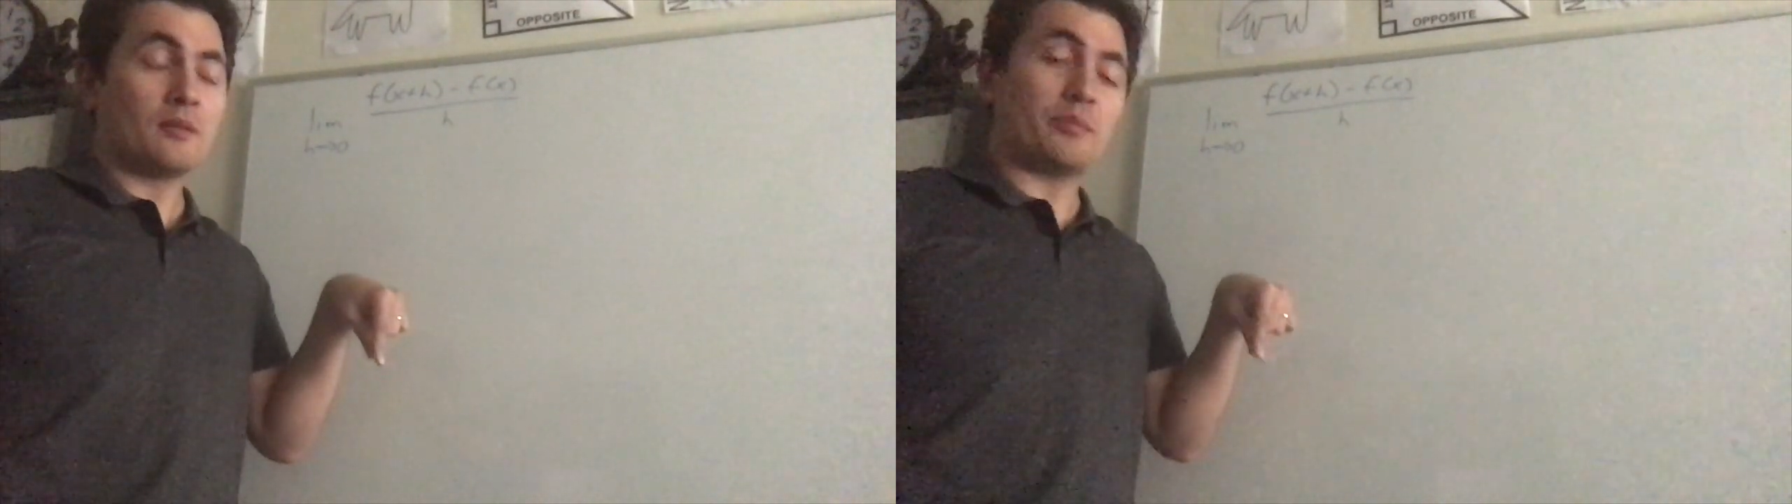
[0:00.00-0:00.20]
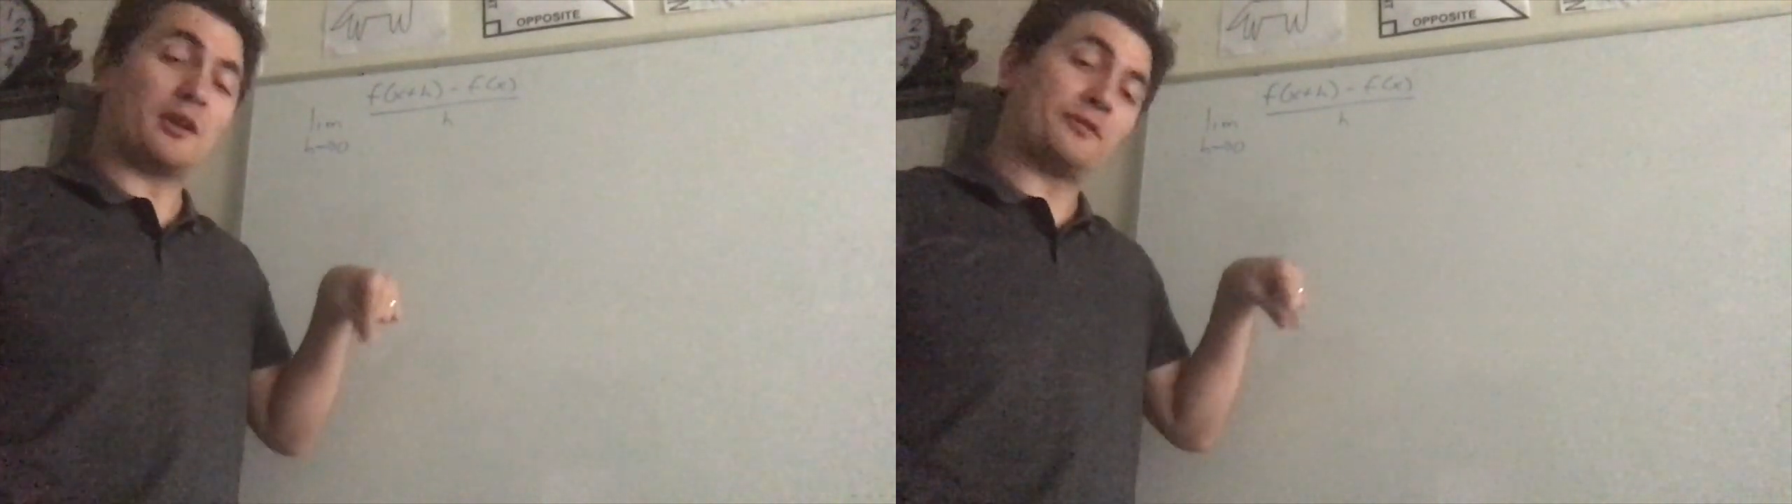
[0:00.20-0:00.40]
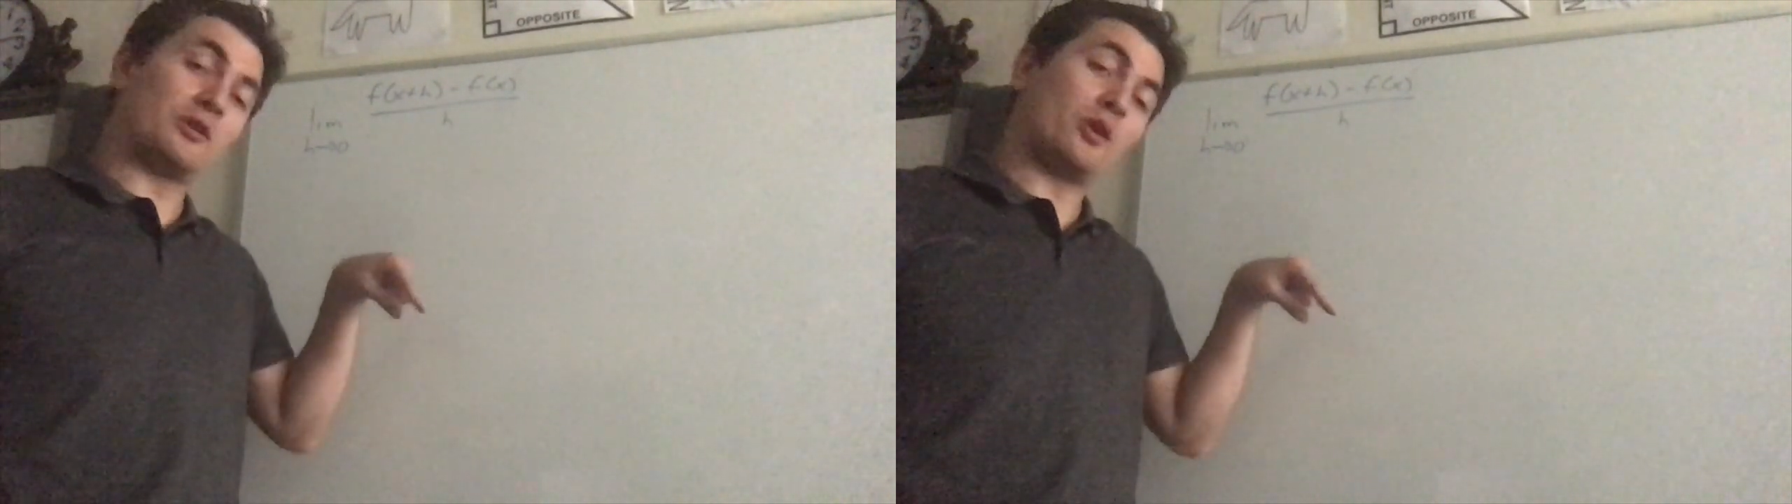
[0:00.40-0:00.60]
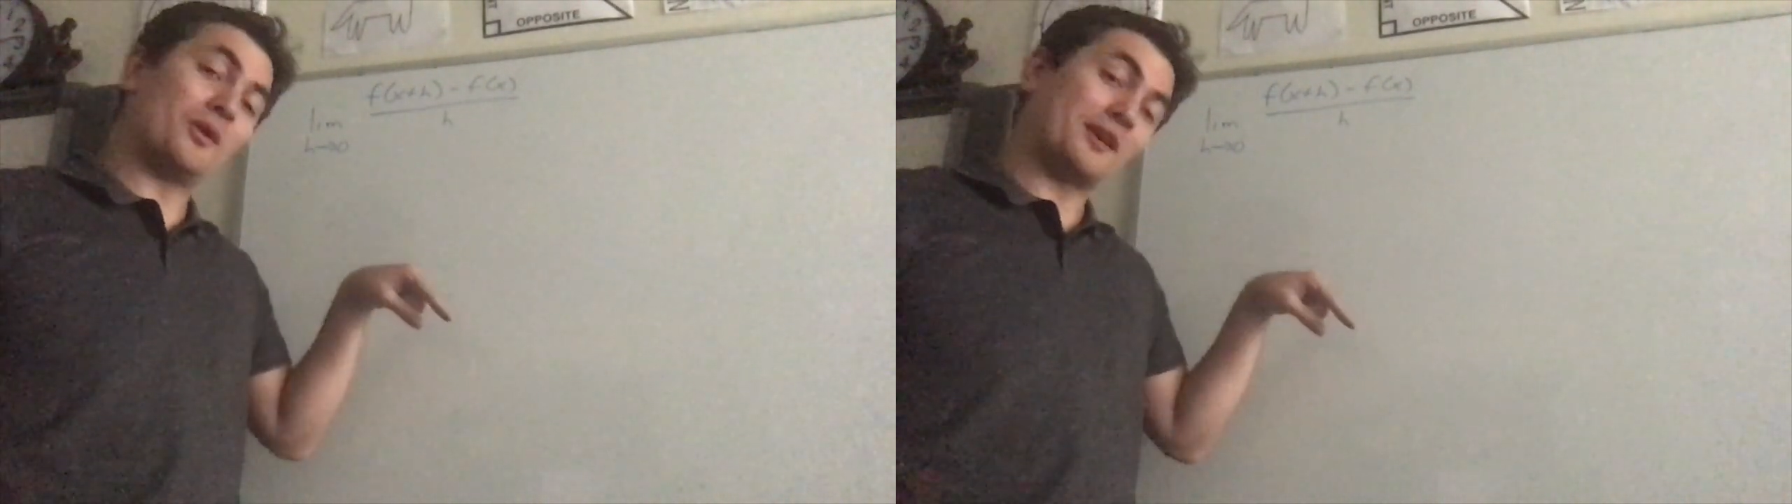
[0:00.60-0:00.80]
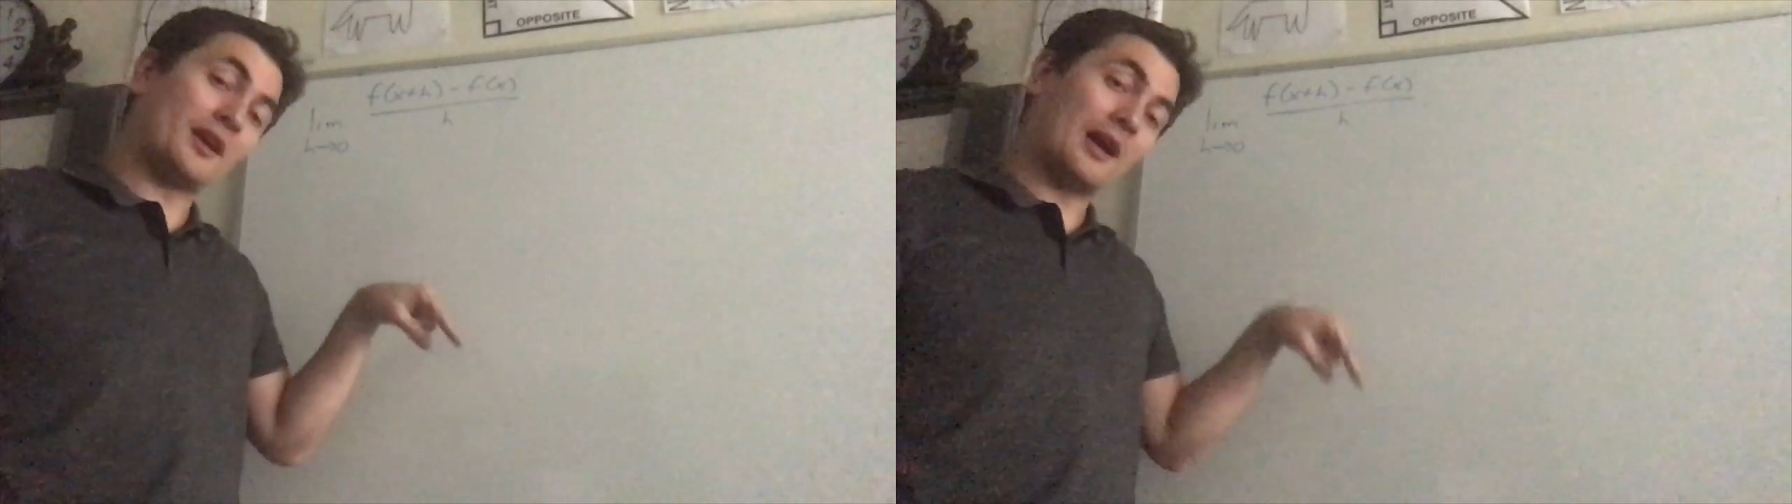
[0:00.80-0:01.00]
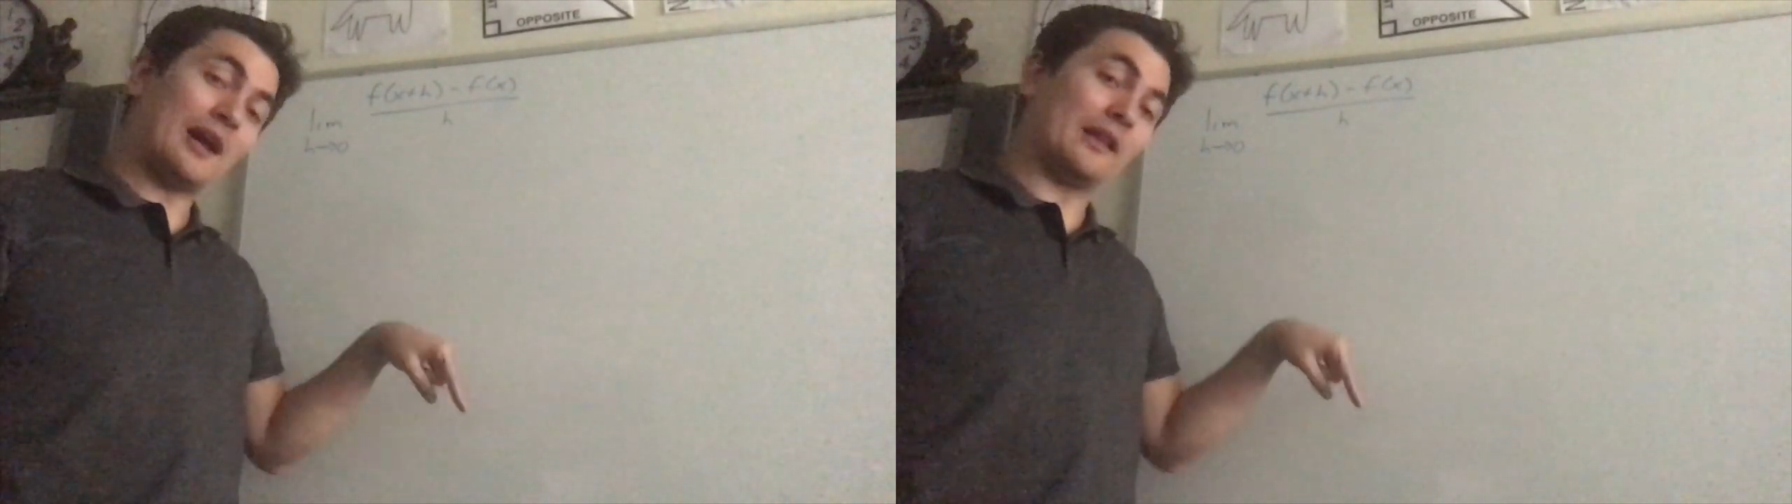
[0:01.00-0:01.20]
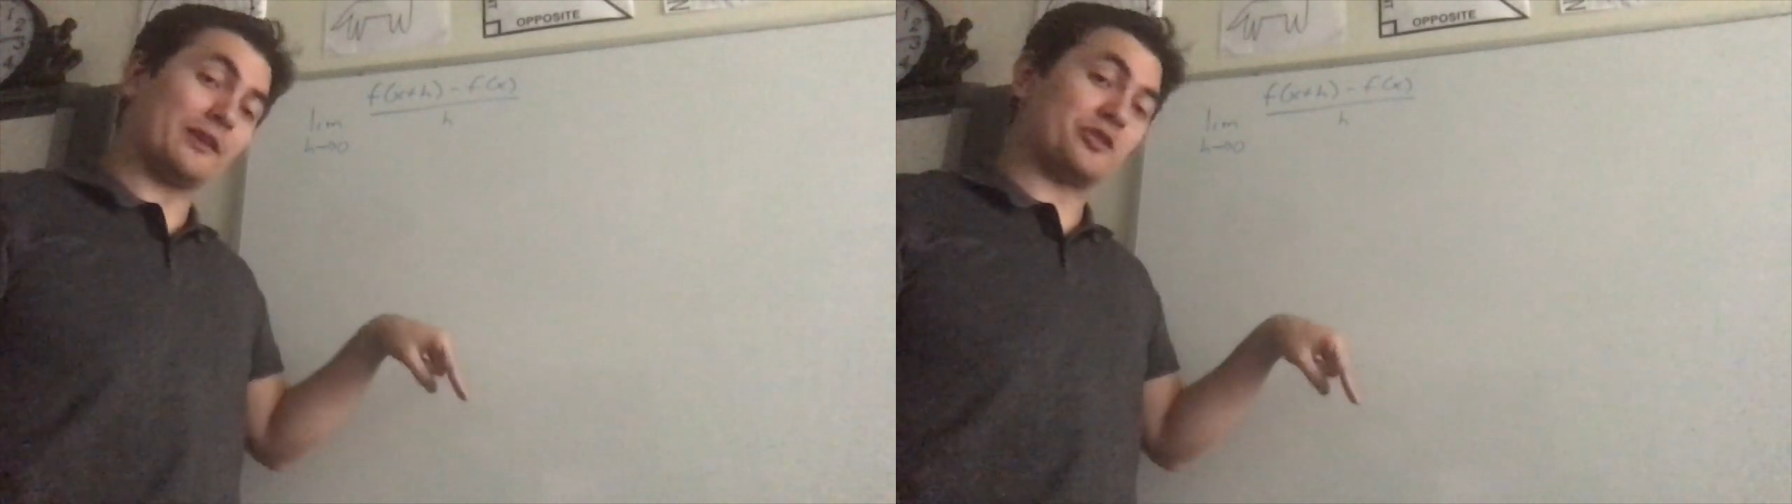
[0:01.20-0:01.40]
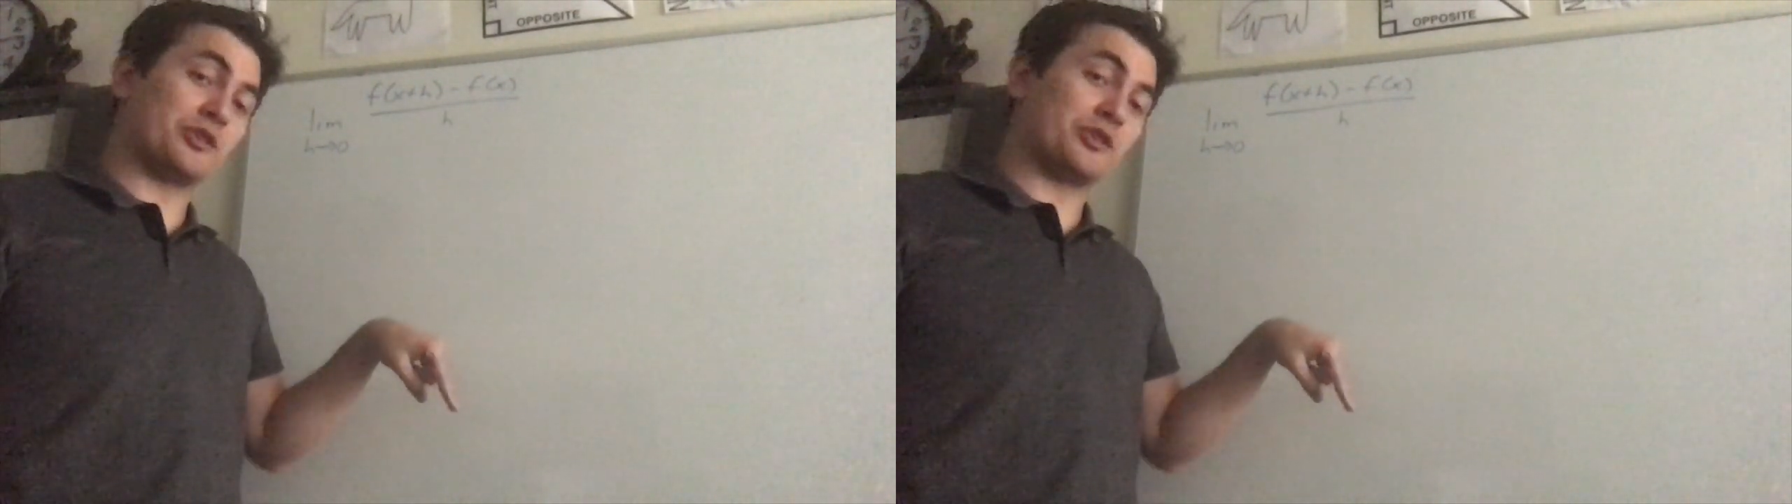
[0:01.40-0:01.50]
But if you go into college